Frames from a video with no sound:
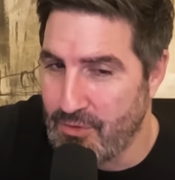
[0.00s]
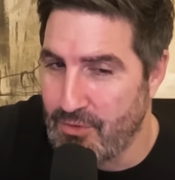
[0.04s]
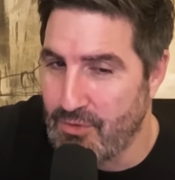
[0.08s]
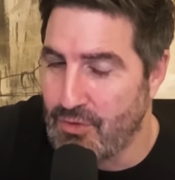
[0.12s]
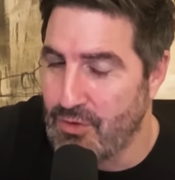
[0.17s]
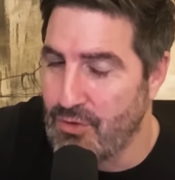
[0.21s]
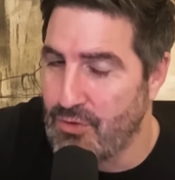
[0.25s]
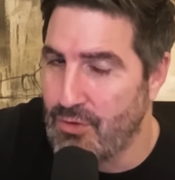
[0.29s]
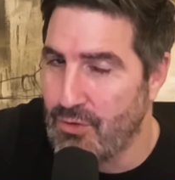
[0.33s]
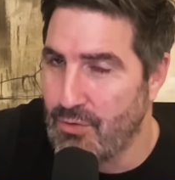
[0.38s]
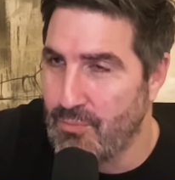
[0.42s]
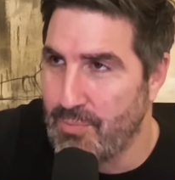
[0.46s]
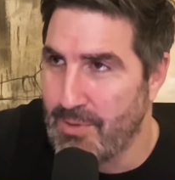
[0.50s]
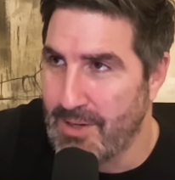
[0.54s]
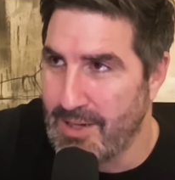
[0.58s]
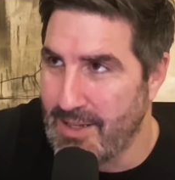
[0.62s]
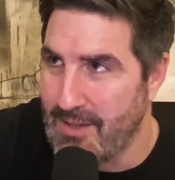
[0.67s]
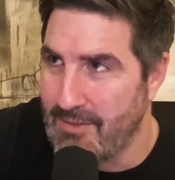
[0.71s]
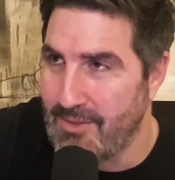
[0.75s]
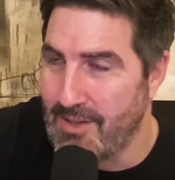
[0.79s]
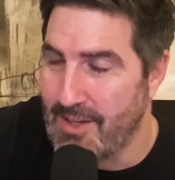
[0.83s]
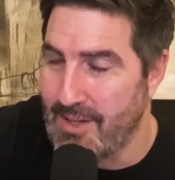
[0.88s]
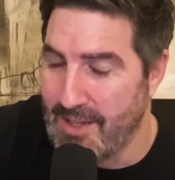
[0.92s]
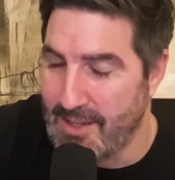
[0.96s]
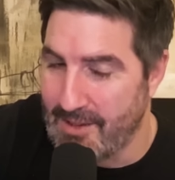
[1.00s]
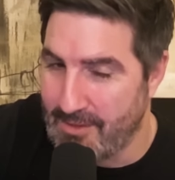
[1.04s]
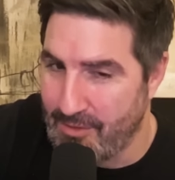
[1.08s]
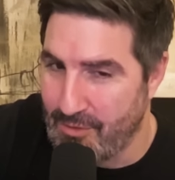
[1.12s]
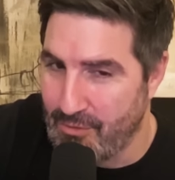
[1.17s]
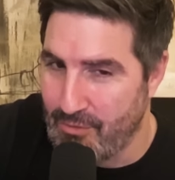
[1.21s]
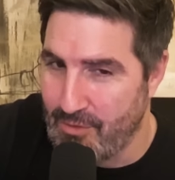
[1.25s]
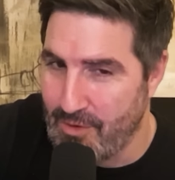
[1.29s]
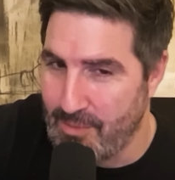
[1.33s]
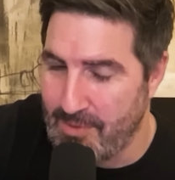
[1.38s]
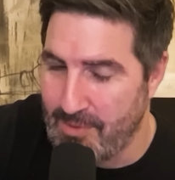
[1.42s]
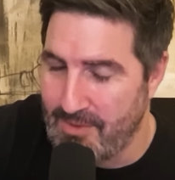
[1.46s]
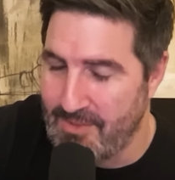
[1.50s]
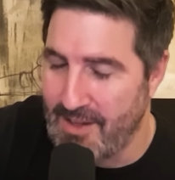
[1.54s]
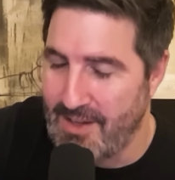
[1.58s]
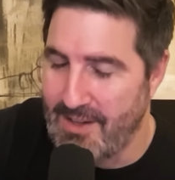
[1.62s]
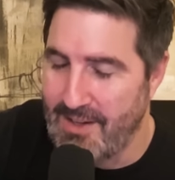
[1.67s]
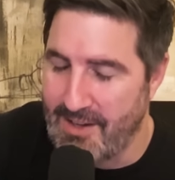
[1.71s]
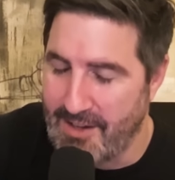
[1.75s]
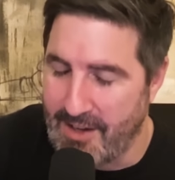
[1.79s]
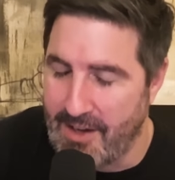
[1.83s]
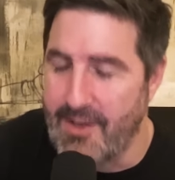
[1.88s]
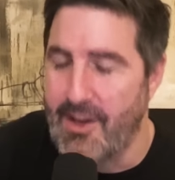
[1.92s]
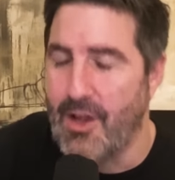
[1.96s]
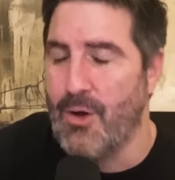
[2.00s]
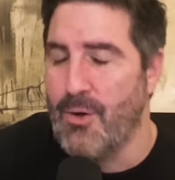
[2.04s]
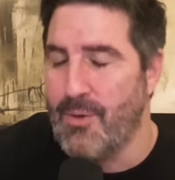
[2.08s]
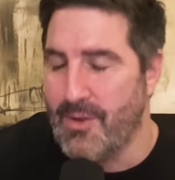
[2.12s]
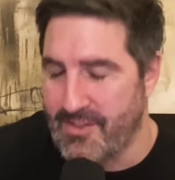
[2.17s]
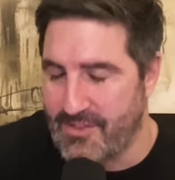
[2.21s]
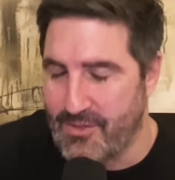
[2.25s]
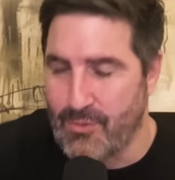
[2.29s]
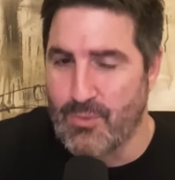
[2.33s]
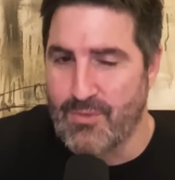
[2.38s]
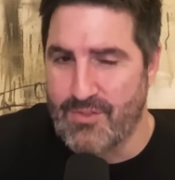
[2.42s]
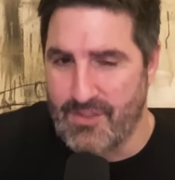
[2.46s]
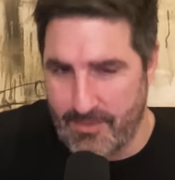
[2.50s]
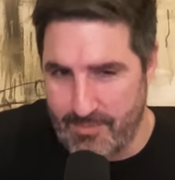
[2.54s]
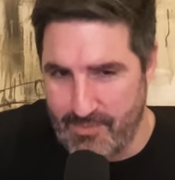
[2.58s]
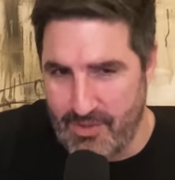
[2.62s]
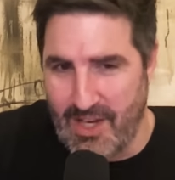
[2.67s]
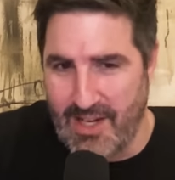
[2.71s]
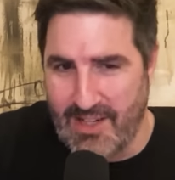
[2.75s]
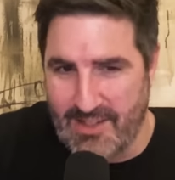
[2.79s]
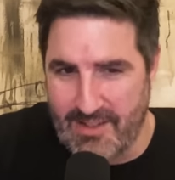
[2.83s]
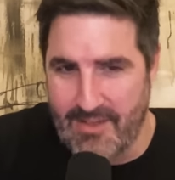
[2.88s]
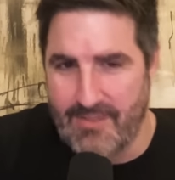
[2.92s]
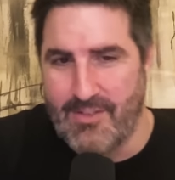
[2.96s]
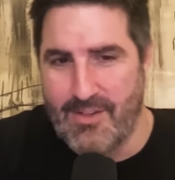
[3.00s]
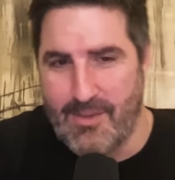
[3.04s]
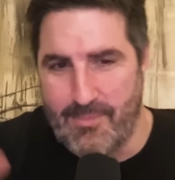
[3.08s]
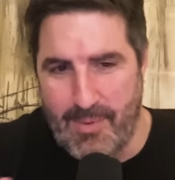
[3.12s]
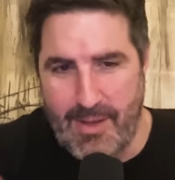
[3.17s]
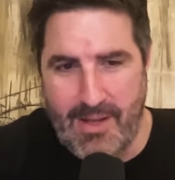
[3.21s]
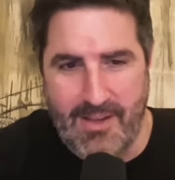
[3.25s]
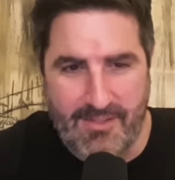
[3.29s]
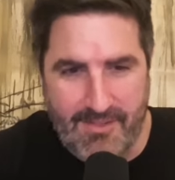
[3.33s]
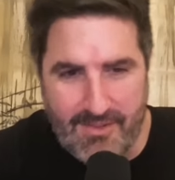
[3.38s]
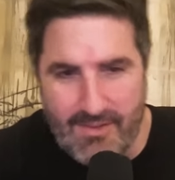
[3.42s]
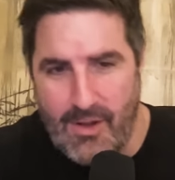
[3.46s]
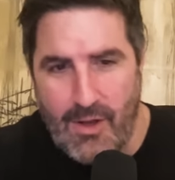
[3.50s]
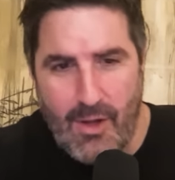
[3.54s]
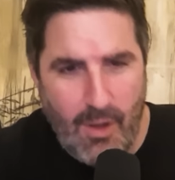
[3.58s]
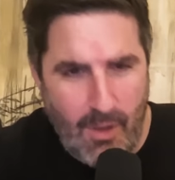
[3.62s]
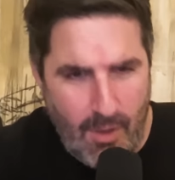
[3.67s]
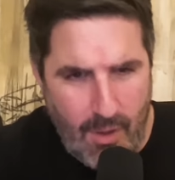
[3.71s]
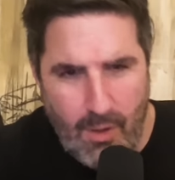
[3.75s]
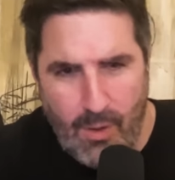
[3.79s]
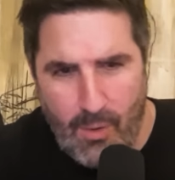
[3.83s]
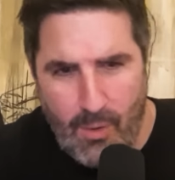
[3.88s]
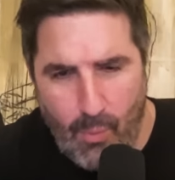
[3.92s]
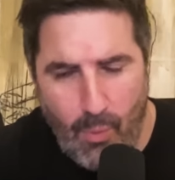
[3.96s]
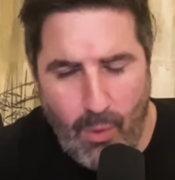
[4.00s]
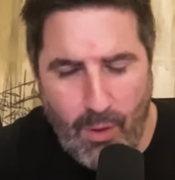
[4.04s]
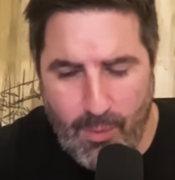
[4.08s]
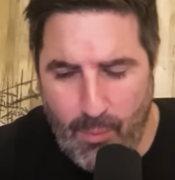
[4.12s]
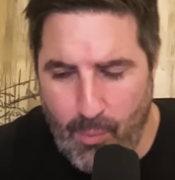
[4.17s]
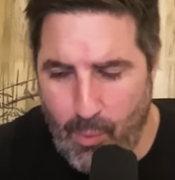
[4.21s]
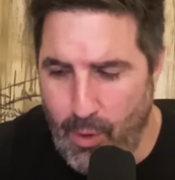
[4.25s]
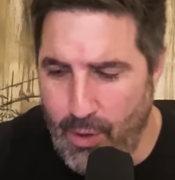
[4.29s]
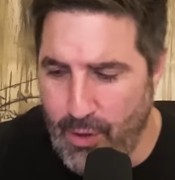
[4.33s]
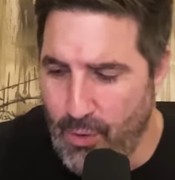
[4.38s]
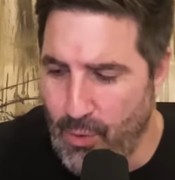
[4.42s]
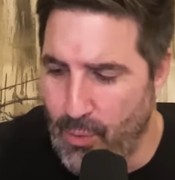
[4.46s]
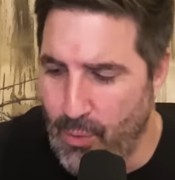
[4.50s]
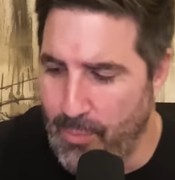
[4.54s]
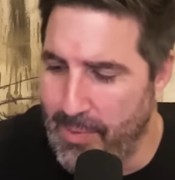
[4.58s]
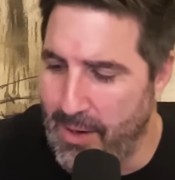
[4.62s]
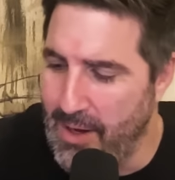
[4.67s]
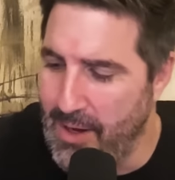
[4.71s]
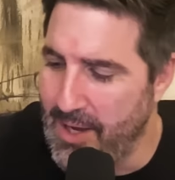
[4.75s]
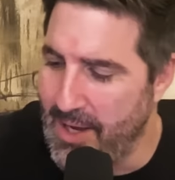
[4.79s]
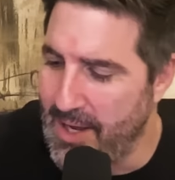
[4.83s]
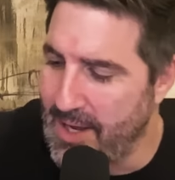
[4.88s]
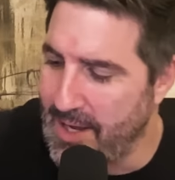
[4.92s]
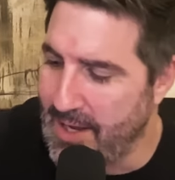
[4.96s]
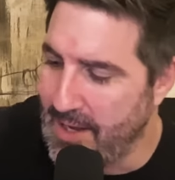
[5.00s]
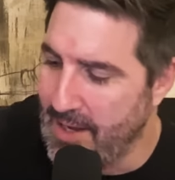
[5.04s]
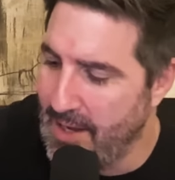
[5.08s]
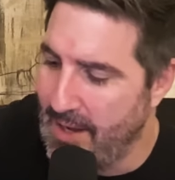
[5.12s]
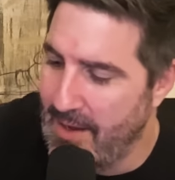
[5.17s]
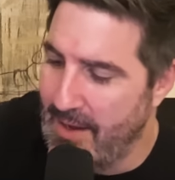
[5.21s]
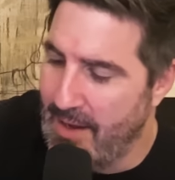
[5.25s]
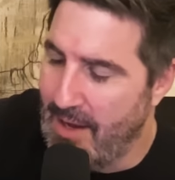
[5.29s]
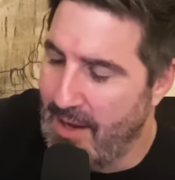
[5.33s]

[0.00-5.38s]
Do you believe it is 3%? And I know it's all subjective; it depends. What you're buying.